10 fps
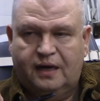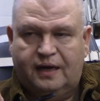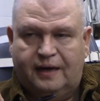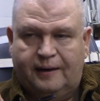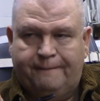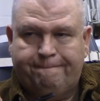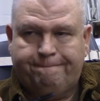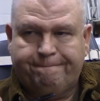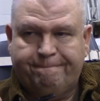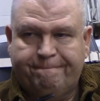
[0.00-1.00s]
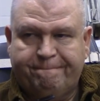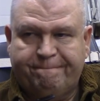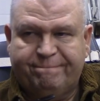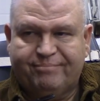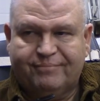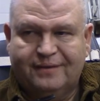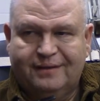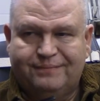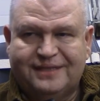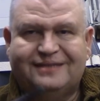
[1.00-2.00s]
Um,
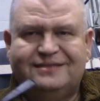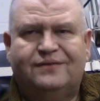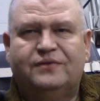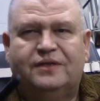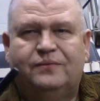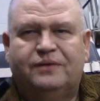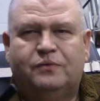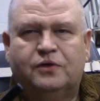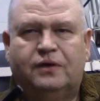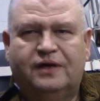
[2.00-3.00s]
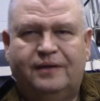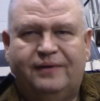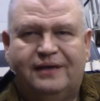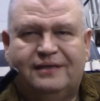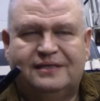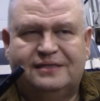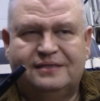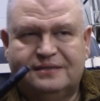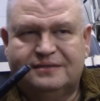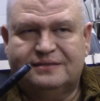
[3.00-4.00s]
but that's not really what we're talking about. This
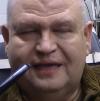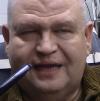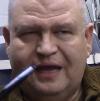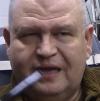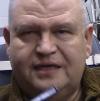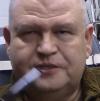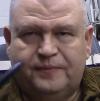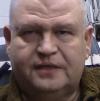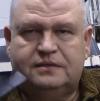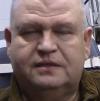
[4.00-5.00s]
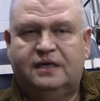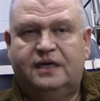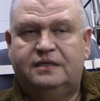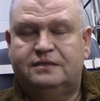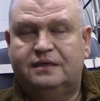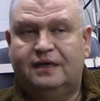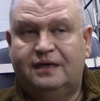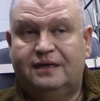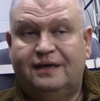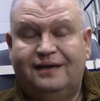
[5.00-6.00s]
is like any special occasion.
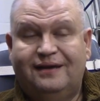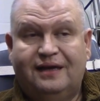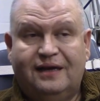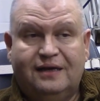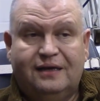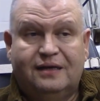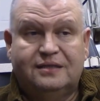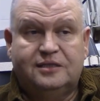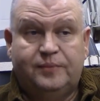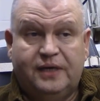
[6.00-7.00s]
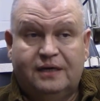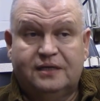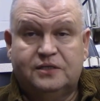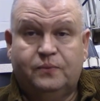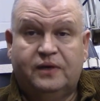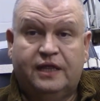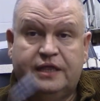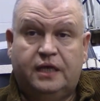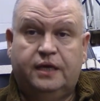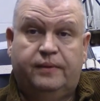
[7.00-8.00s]
And to be honest, when I
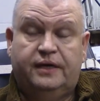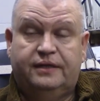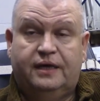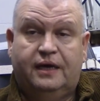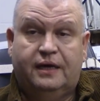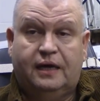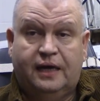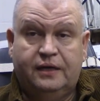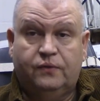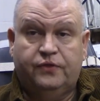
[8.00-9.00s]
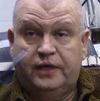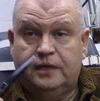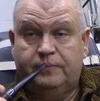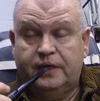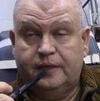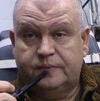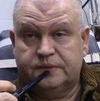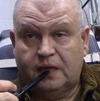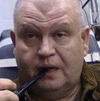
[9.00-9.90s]
think about that, I don't think of pipes.